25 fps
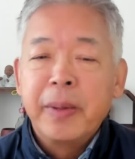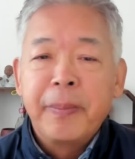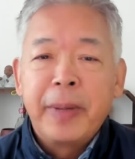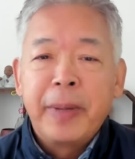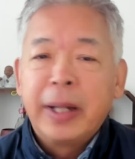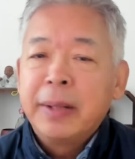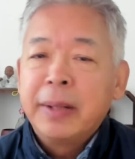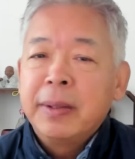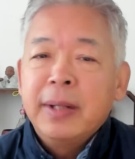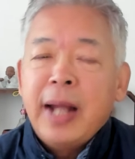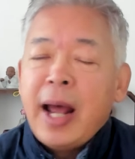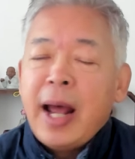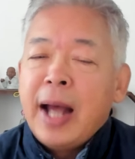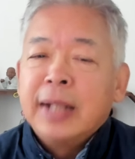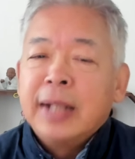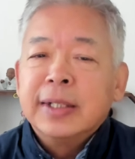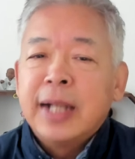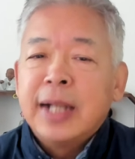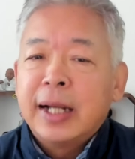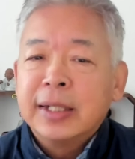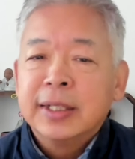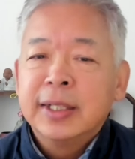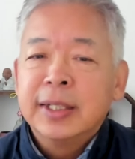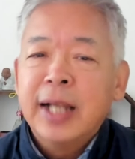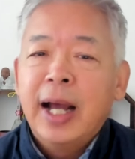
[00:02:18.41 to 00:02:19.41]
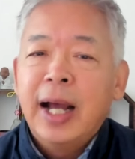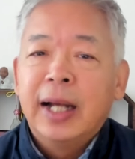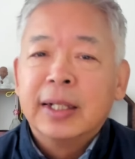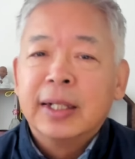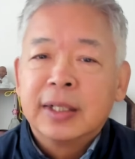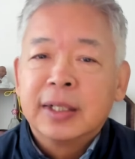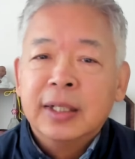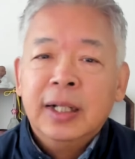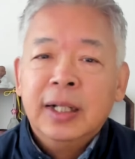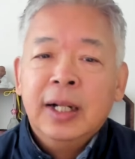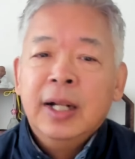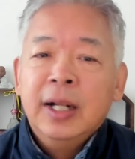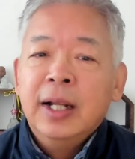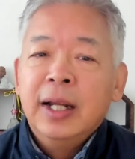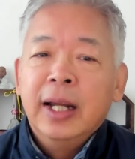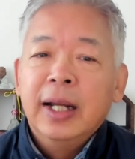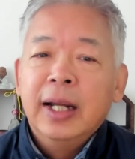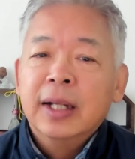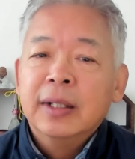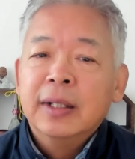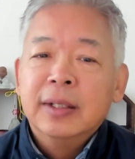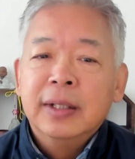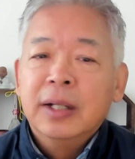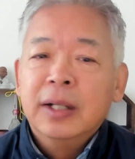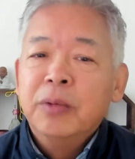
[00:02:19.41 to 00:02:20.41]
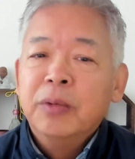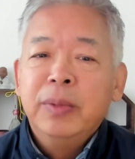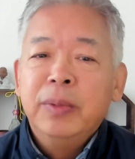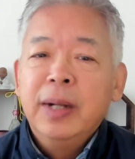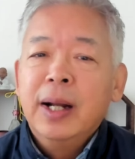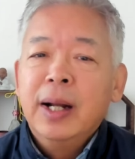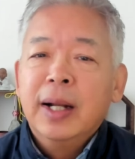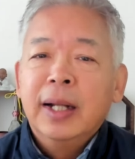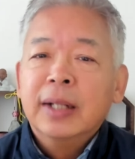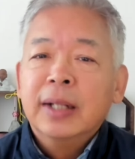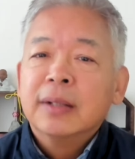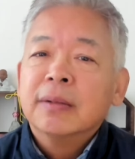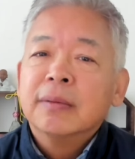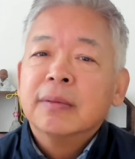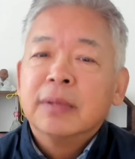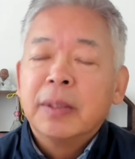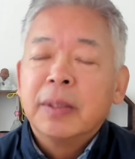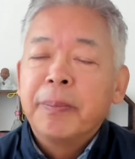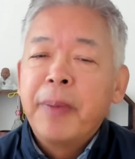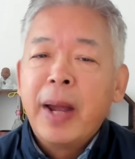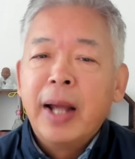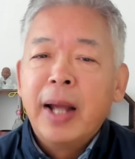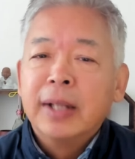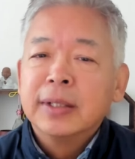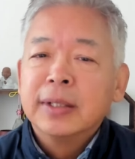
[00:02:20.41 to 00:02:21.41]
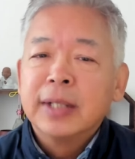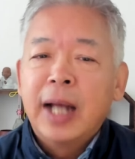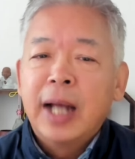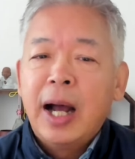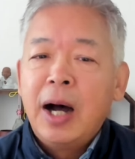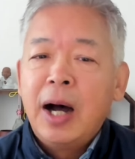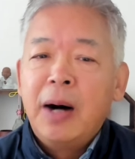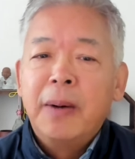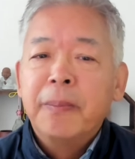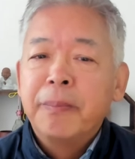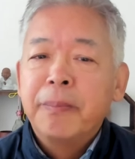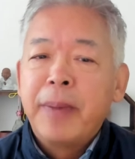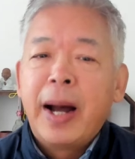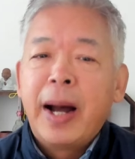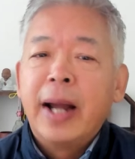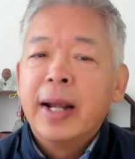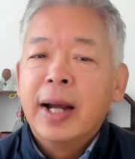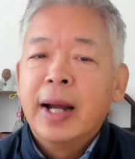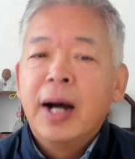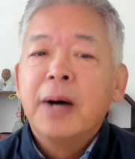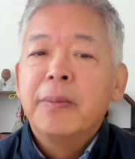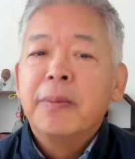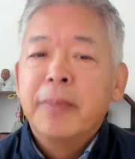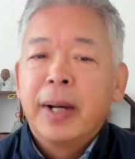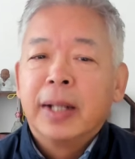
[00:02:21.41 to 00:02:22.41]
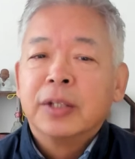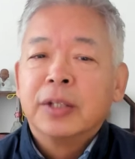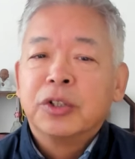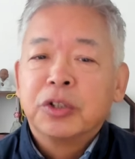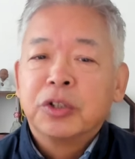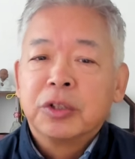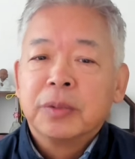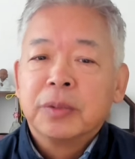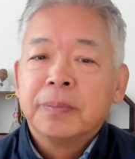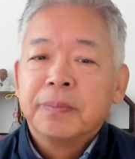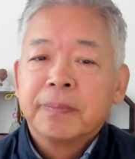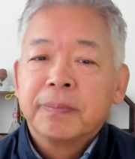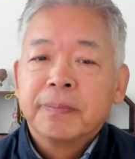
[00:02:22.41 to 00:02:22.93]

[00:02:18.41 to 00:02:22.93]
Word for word: But as I said, it, it really depends on by how much.